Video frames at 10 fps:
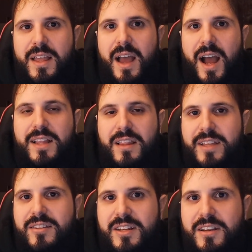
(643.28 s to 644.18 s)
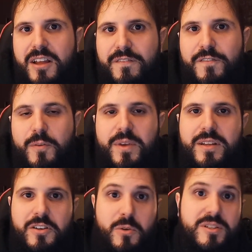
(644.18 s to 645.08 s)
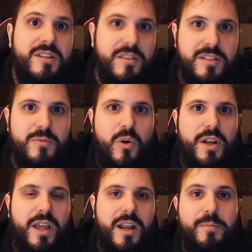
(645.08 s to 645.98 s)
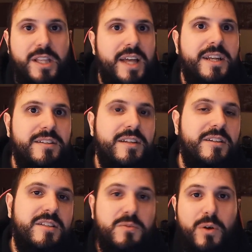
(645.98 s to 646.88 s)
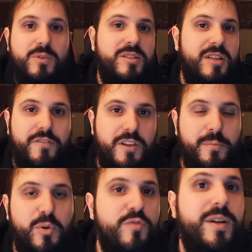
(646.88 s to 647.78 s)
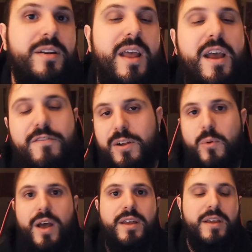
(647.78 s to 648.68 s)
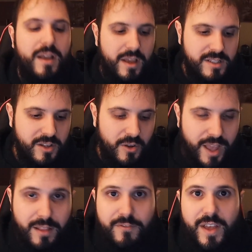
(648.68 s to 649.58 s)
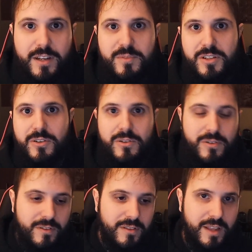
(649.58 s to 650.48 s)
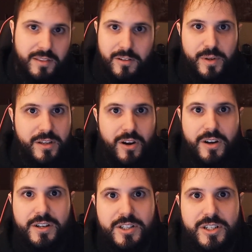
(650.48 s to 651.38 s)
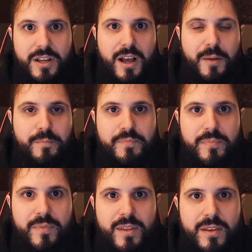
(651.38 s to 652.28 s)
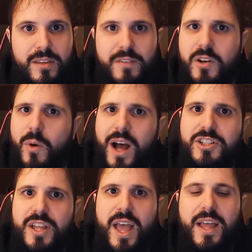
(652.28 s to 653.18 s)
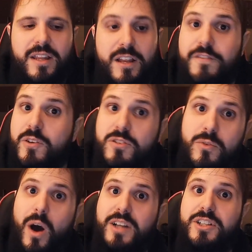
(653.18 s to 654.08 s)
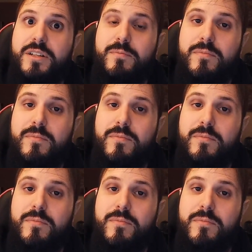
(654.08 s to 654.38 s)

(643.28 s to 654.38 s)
I liked it enough for me to go see this one, and I'm glad I did, because this one was definitely an improvement in every way. So yeah, Venom 2, Let There Be Carnage. Give it a watch. And if you do watch it,